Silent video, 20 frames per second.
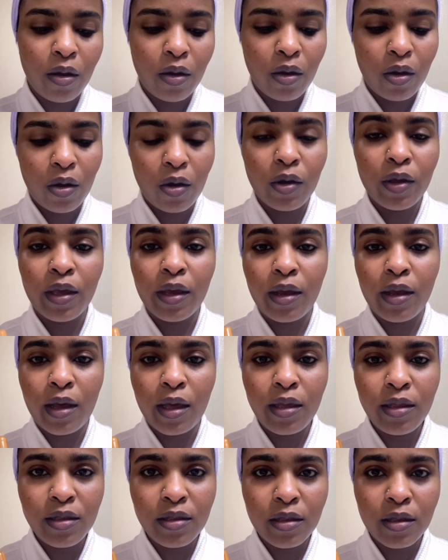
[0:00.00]
Okay
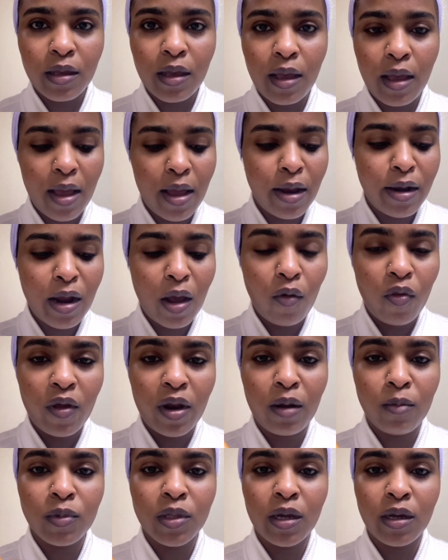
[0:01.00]
guys, and now that
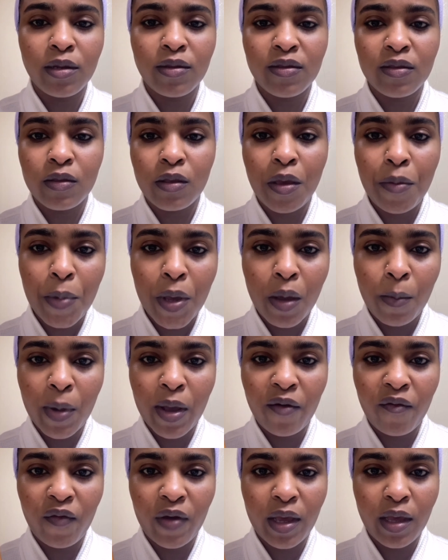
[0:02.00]
I'm done steaming
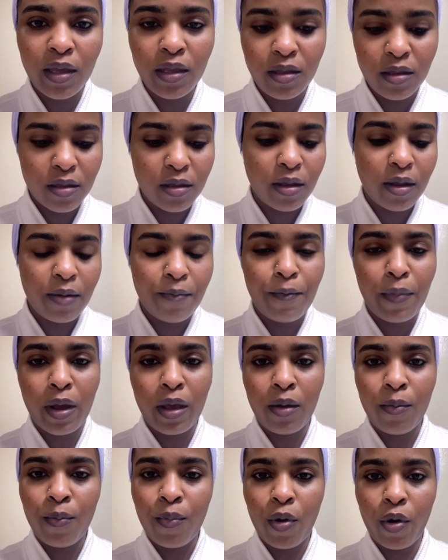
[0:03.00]
my face,
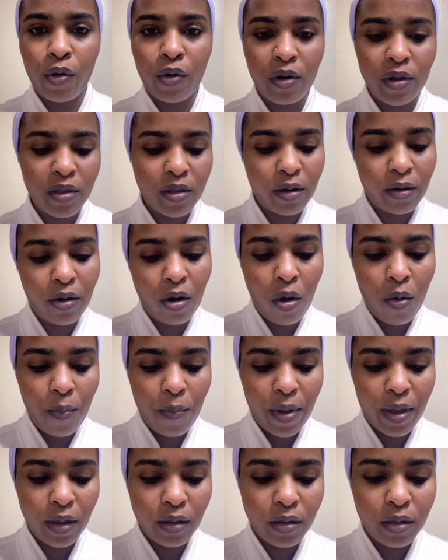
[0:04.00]
my pores are
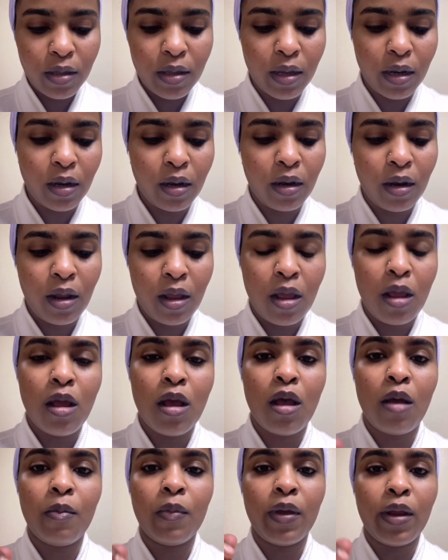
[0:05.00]
opened and
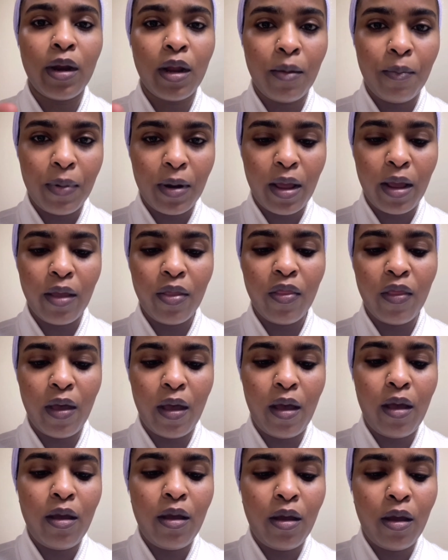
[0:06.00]
I'm gonna apply
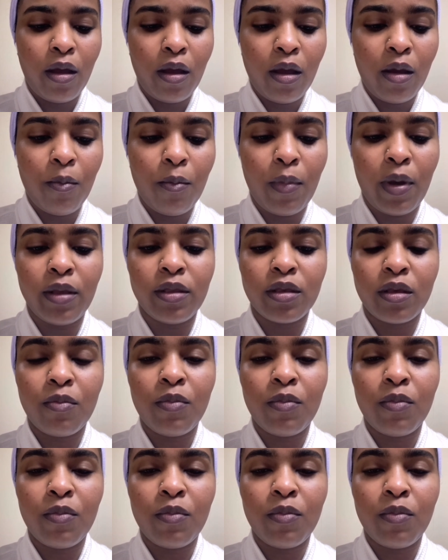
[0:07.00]
the mask.